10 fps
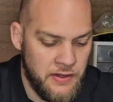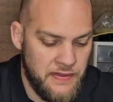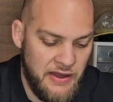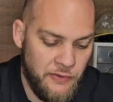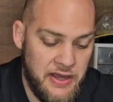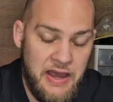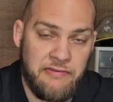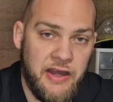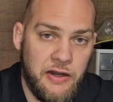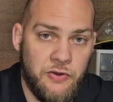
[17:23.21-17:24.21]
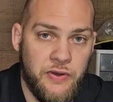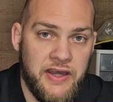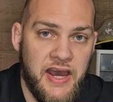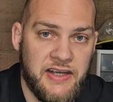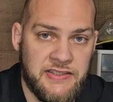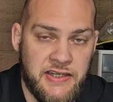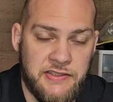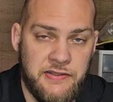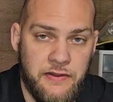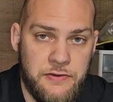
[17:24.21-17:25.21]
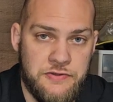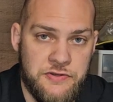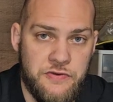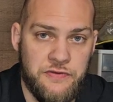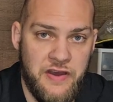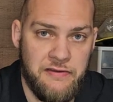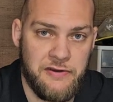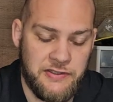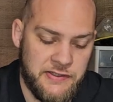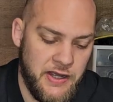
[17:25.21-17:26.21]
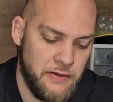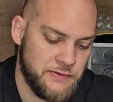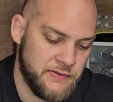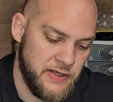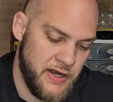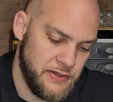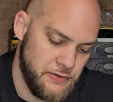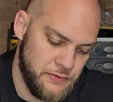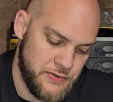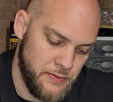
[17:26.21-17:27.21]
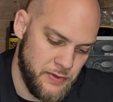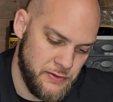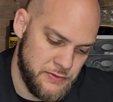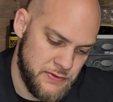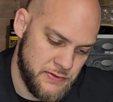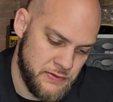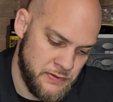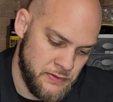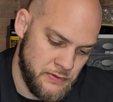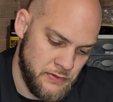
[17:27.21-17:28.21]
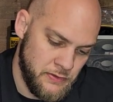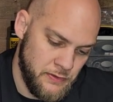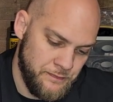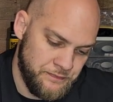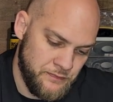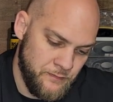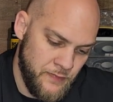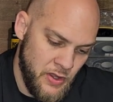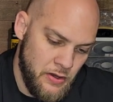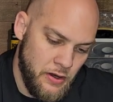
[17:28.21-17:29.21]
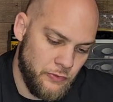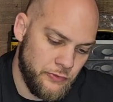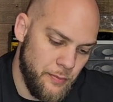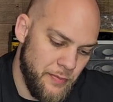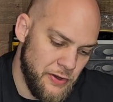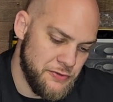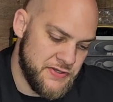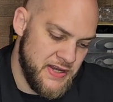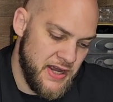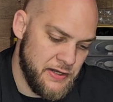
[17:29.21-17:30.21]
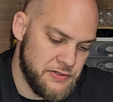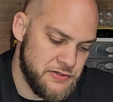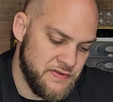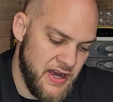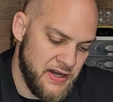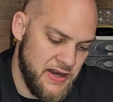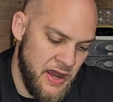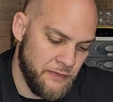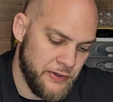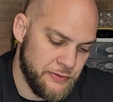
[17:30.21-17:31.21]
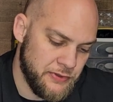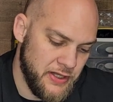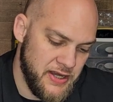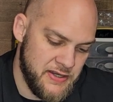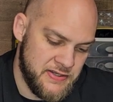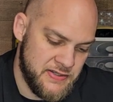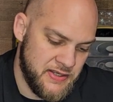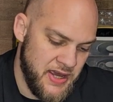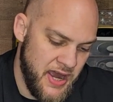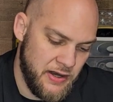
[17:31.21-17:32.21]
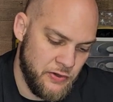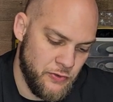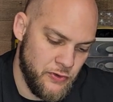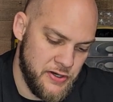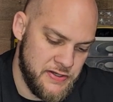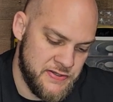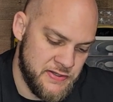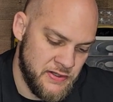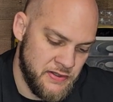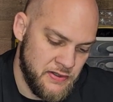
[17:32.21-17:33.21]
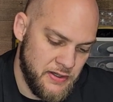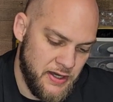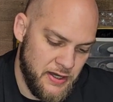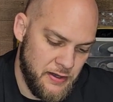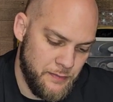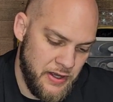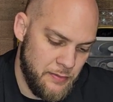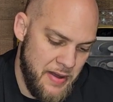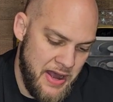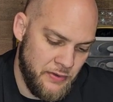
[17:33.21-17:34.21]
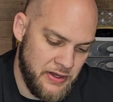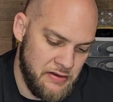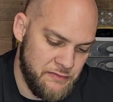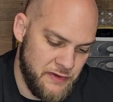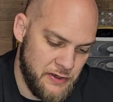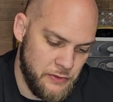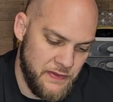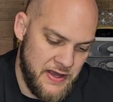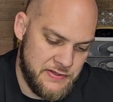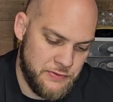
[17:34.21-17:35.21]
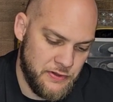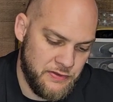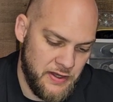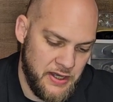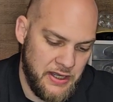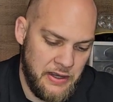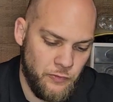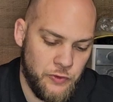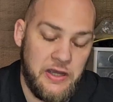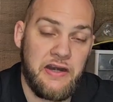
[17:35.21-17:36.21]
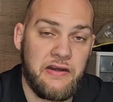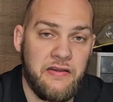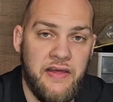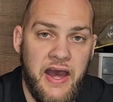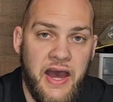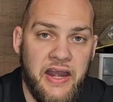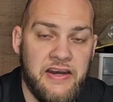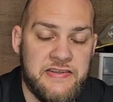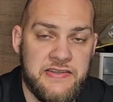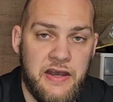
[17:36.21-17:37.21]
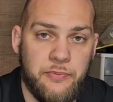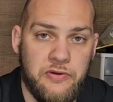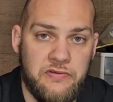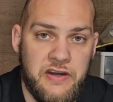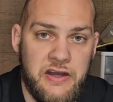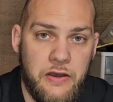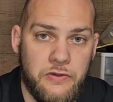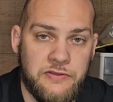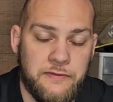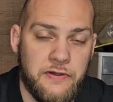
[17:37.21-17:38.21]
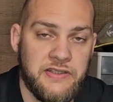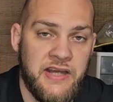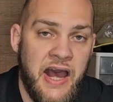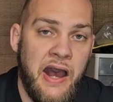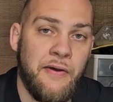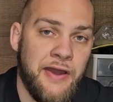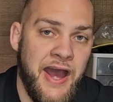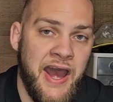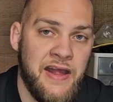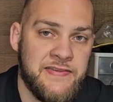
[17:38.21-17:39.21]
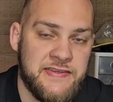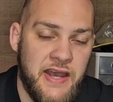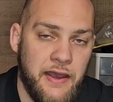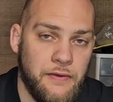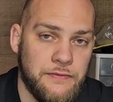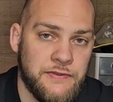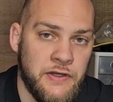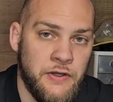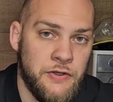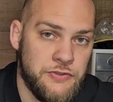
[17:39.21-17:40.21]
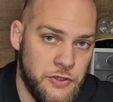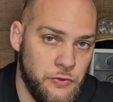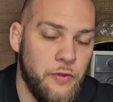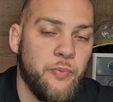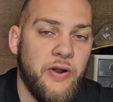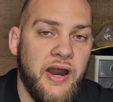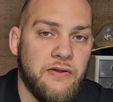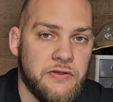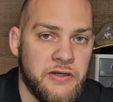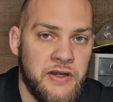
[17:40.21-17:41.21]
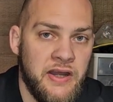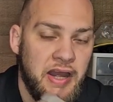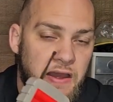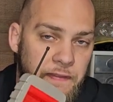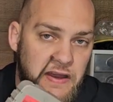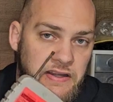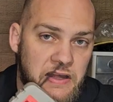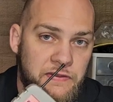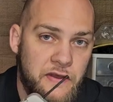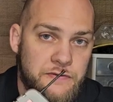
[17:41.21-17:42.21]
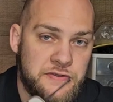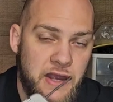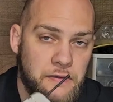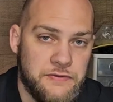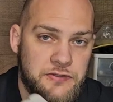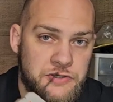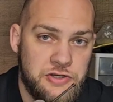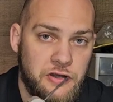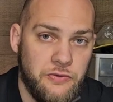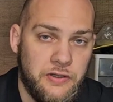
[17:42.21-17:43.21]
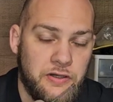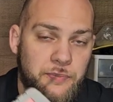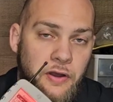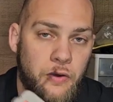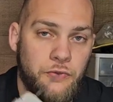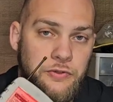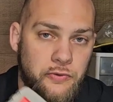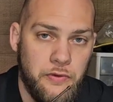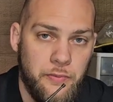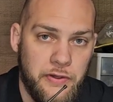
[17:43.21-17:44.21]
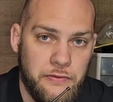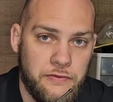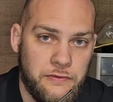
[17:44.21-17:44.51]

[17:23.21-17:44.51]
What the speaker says: That way I've got a quick access to those 2 favorite sounds that I use the most. On remote settings, you've got a download list, categories, and about info and that sort of thing. And we'll get into that in a separate video as far as how to add sounds to the Prowler and then get those sounds to show up on your remote.